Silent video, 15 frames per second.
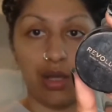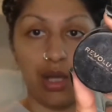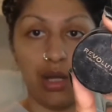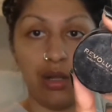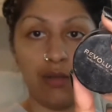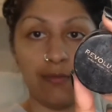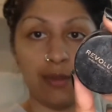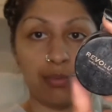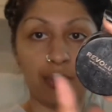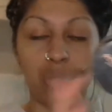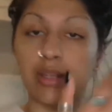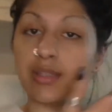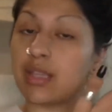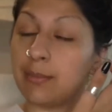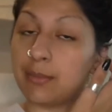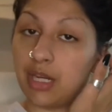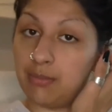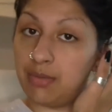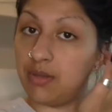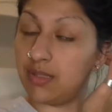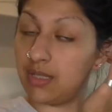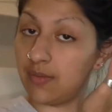A lot of the products that I'm going to
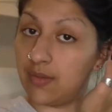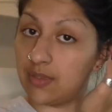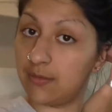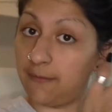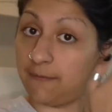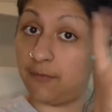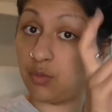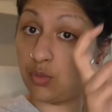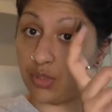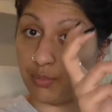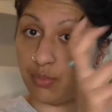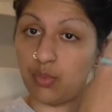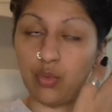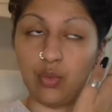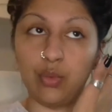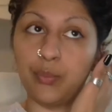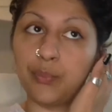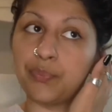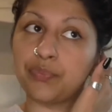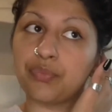be using in this affordable